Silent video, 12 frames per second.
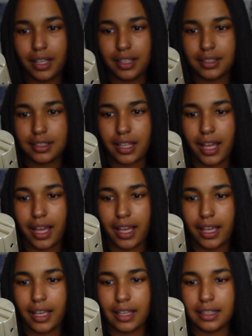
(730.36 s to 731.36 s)
It's
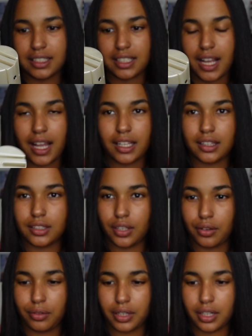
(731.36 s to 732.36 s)
a shine
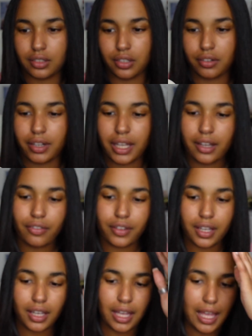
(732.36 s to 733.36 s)
tonic
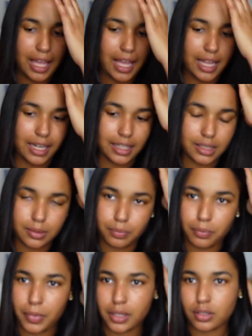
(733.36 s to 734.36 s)
thing, and it's
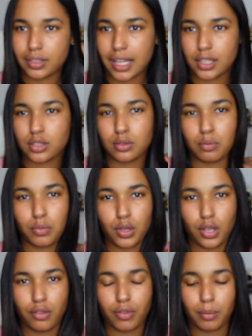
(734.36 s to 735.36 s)
meant to like
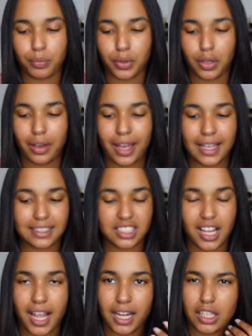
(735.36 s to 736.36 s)
smooth and put your hair
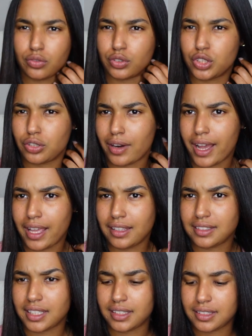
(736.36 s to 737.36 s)
shiny. It's for dry and
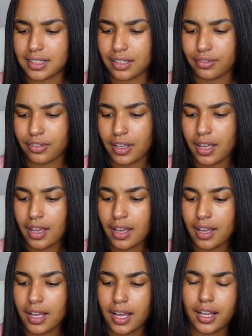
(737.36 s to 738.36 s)
sensitive
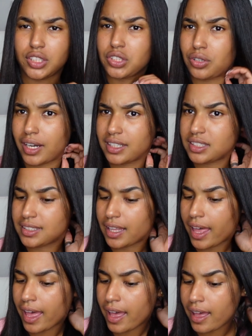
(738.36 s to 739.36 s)
stressed
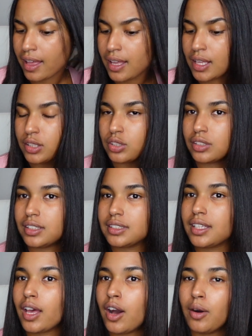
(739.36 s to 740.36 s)
hair, so
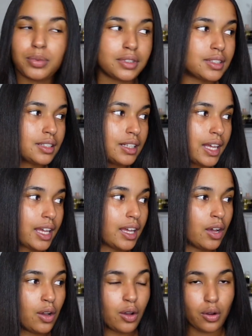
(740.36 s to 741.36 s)
this helps to like
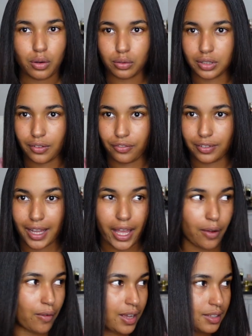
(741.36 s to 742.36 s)
all the
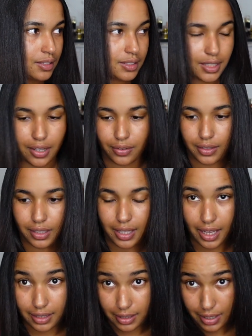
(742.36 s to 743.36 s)
flyaways and stuff to
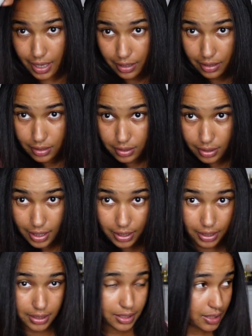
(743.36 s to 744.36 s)
get together. So I'll
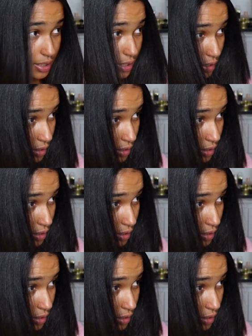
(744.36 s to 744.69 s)
literally